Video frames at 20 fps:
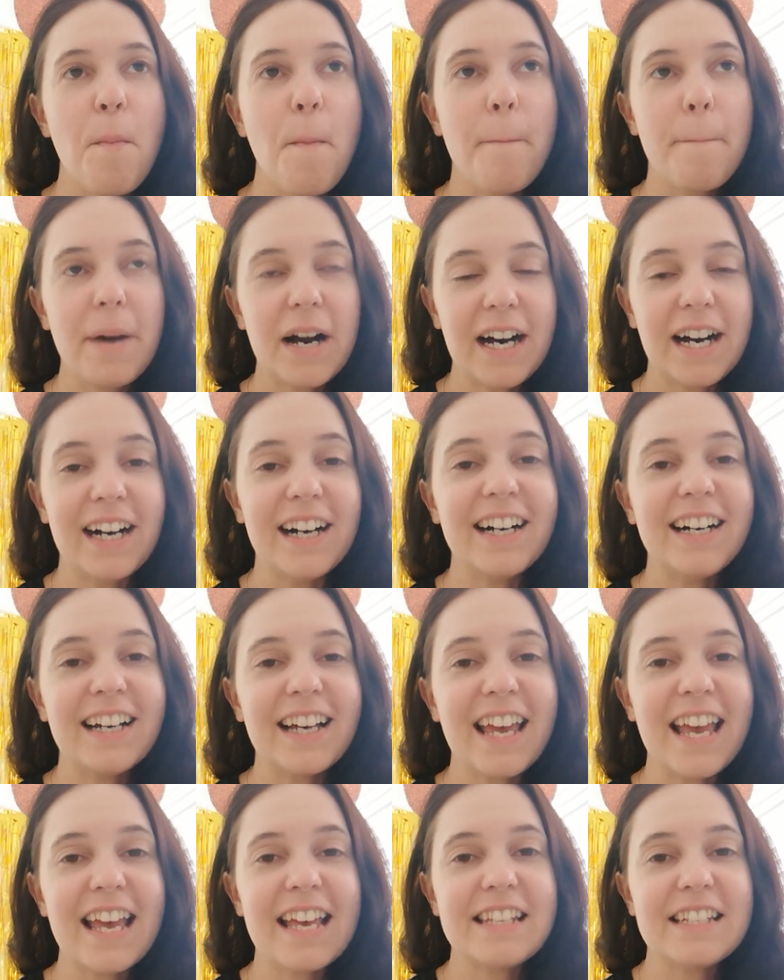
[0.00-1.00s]
But
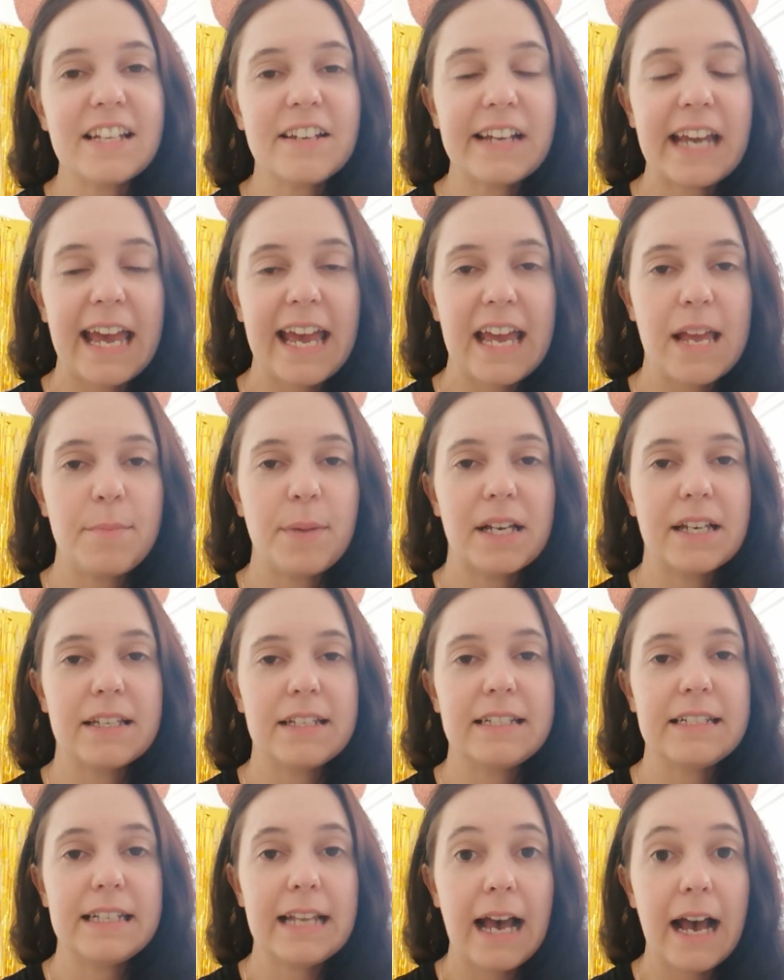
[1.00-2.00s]
it's okay
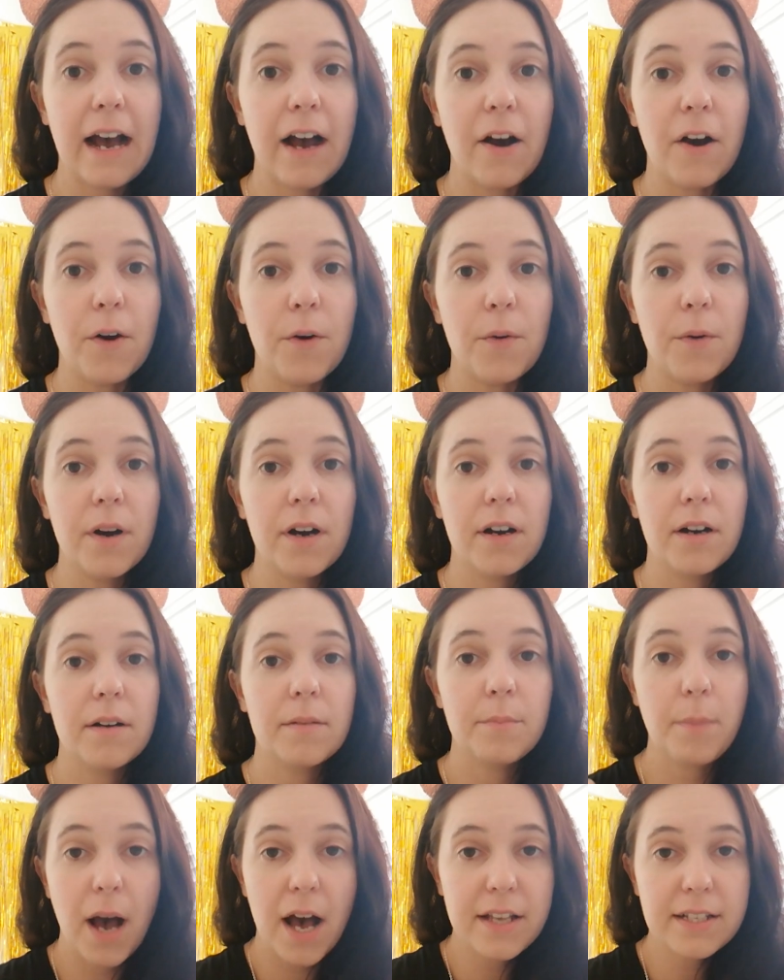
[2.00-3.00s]
because now,
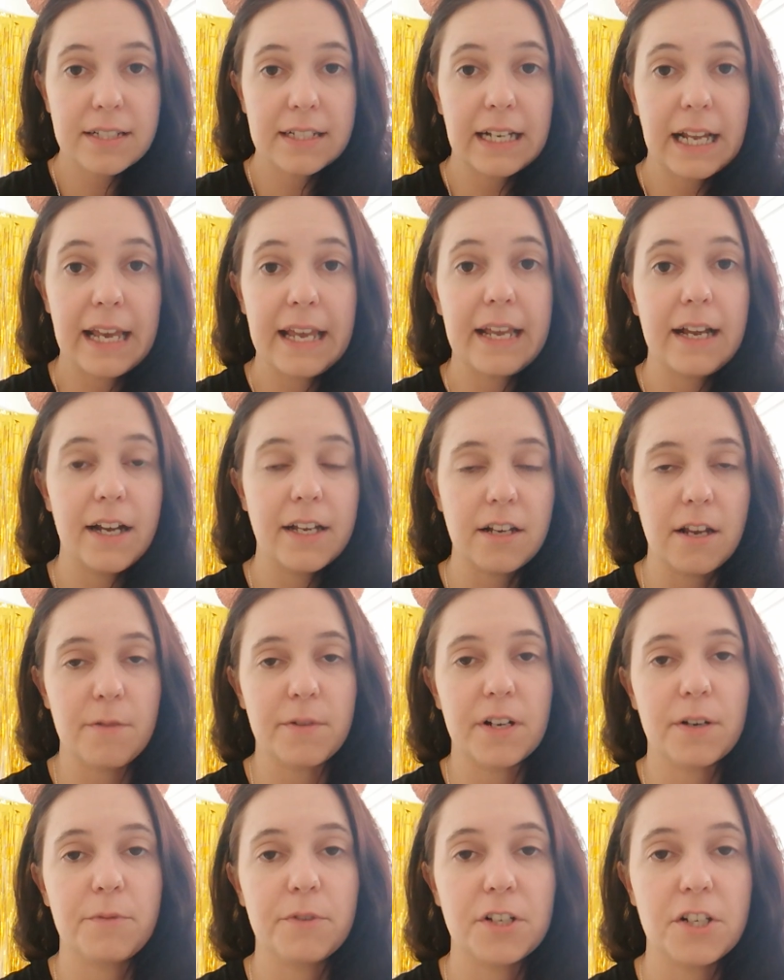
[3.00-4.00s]
personally, I know
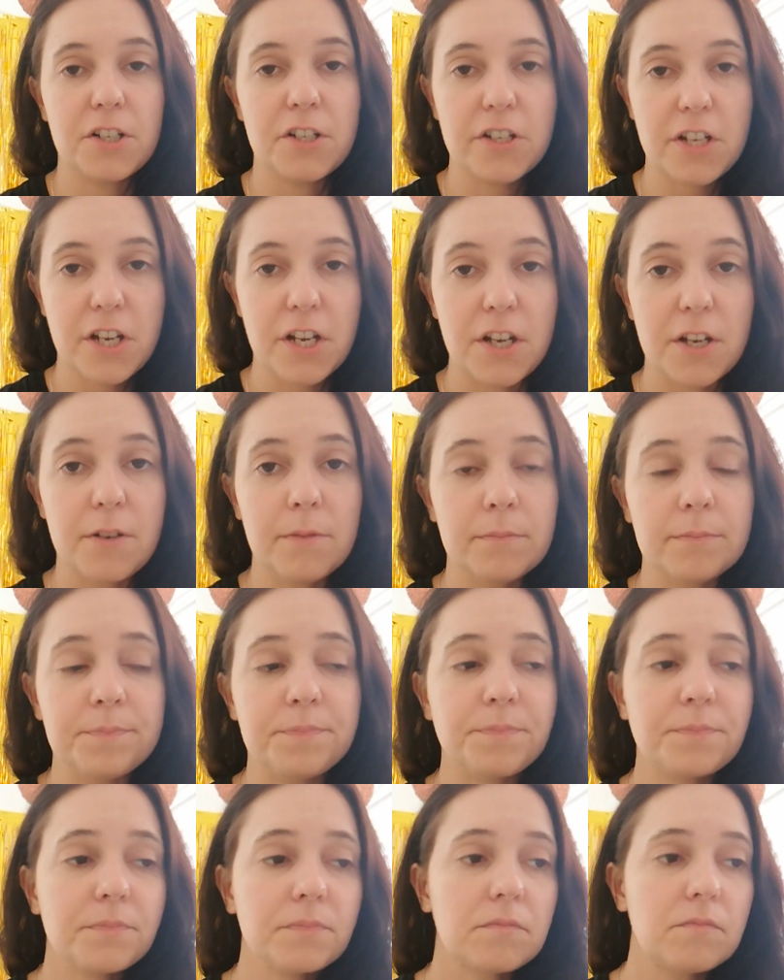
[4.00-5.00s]
what I want to do
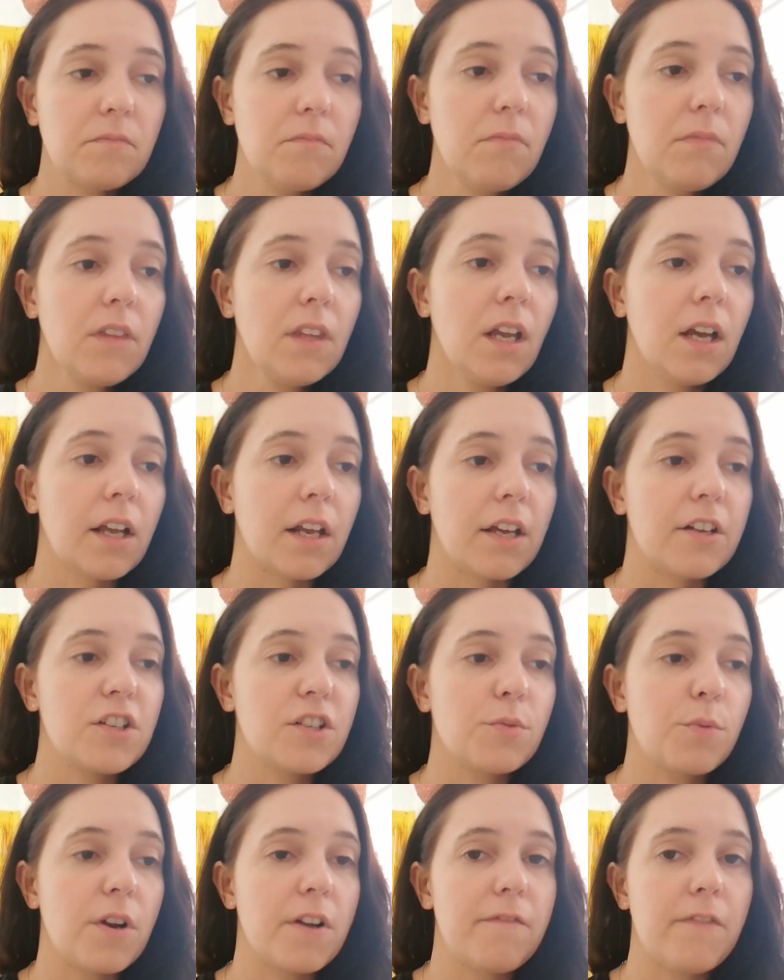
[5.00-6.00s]
and I
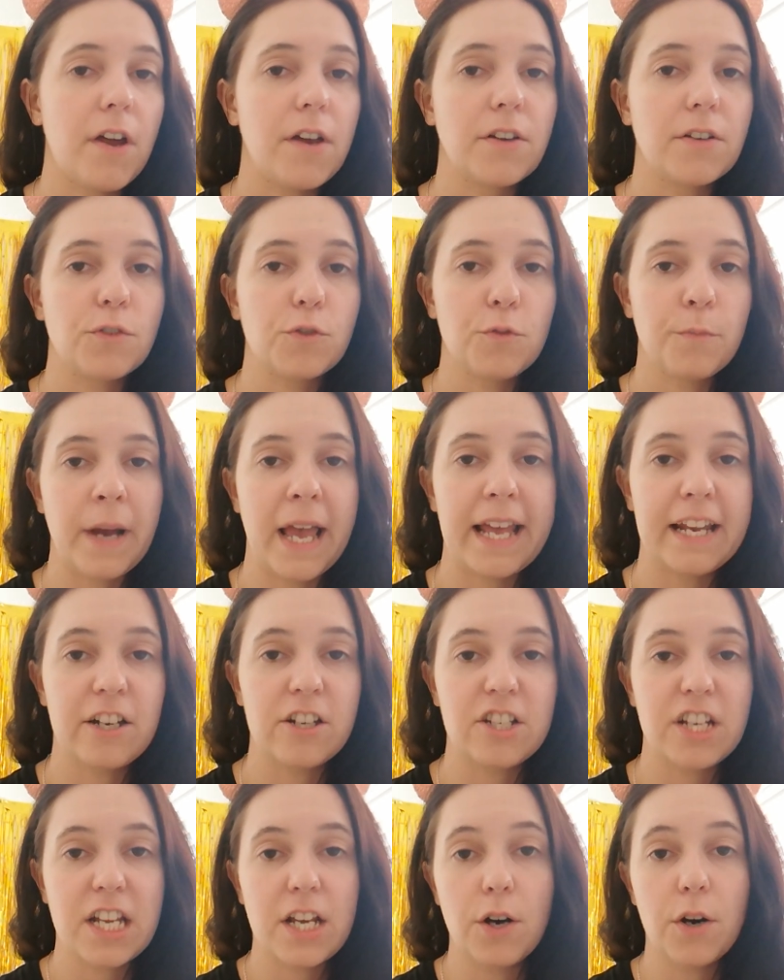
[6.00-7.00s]
just want to focus all my
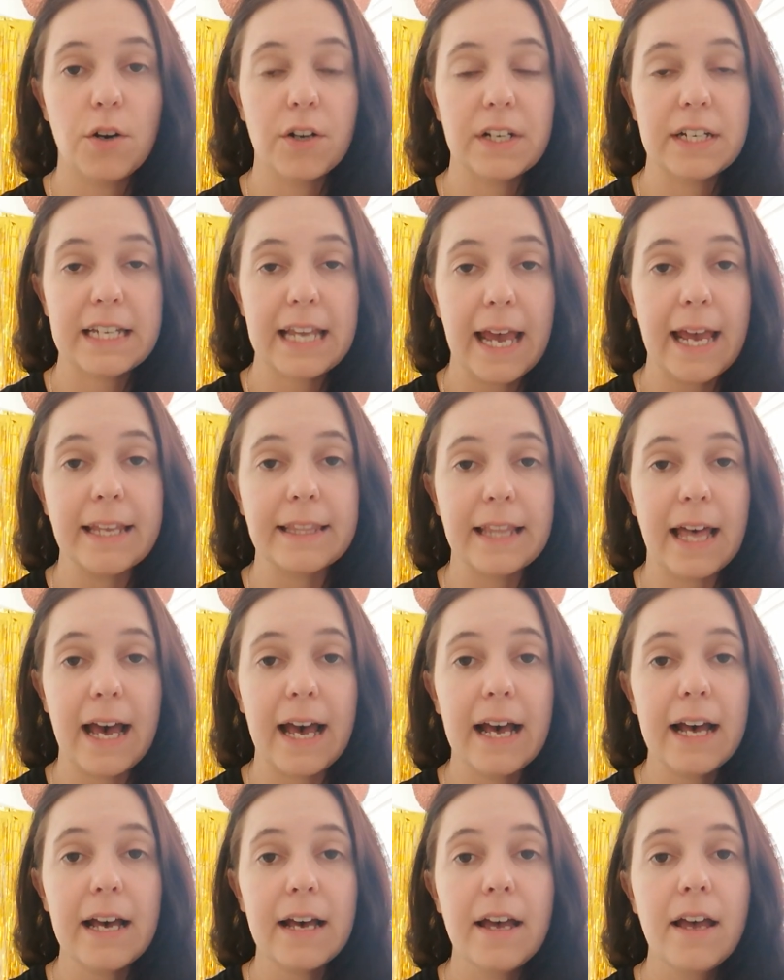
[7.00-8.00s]
energy on getting
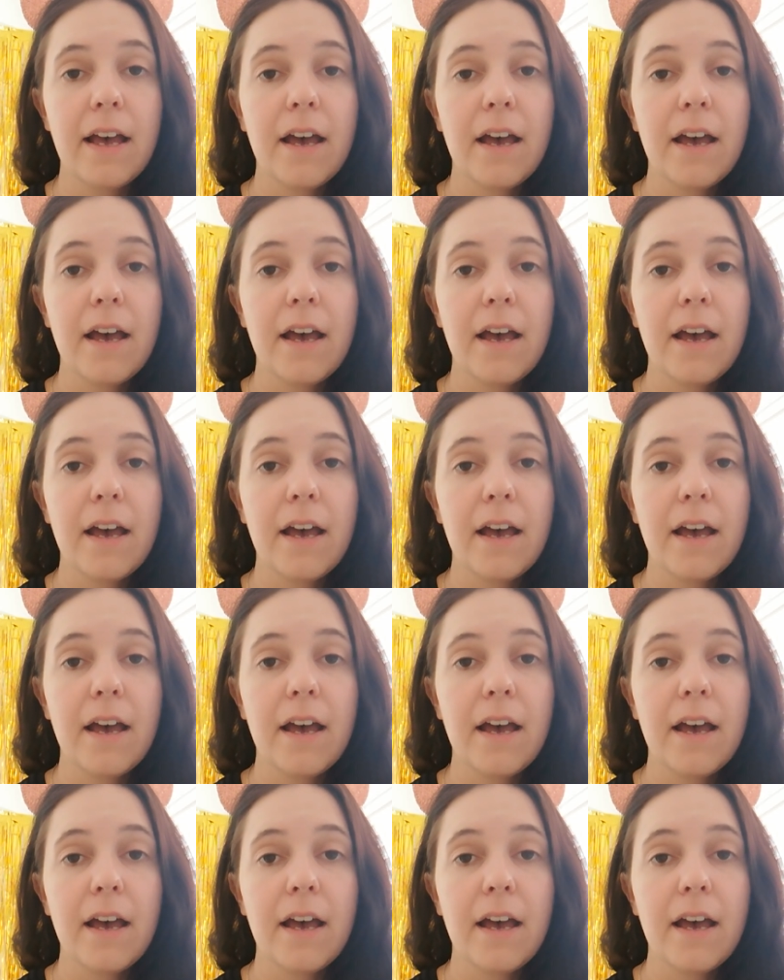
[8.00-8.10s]
there.